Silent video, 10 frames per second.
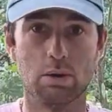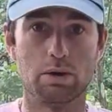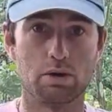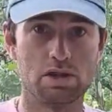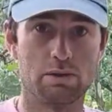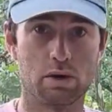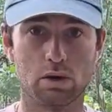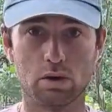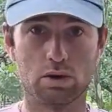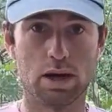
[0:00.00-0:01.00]
with Earth's
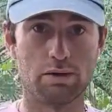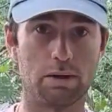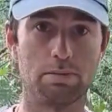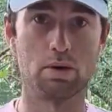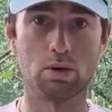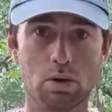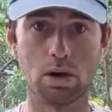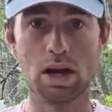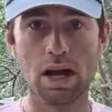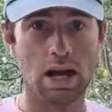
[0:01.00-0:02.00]
vertical gravity
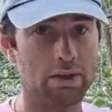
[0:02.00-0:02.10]
pull,